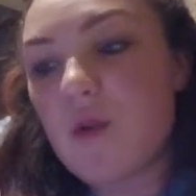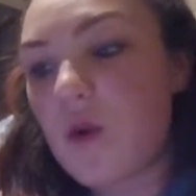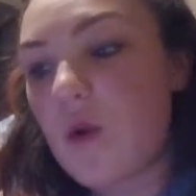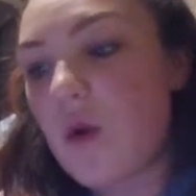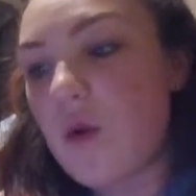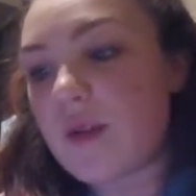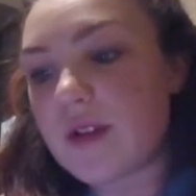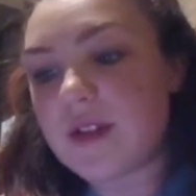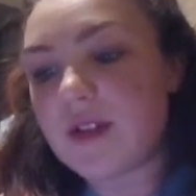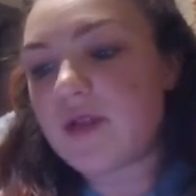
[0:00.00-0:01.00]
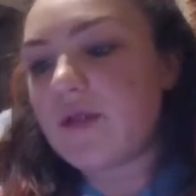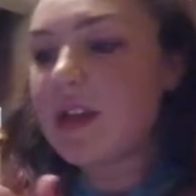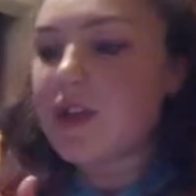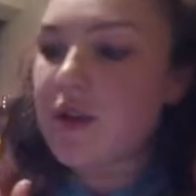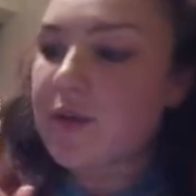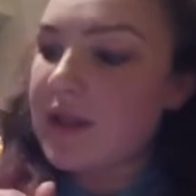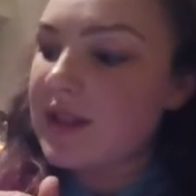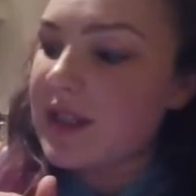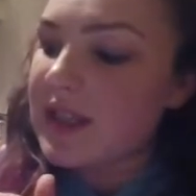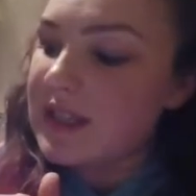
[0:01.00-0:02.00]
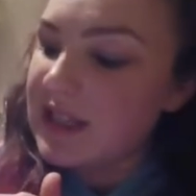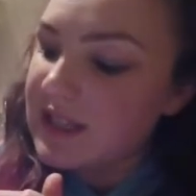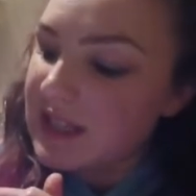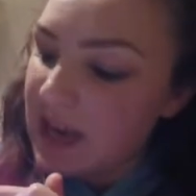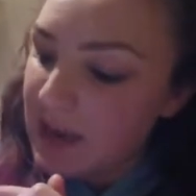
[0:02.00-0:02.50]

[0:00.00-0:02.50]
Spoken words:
awkward to screenshot because there's this gap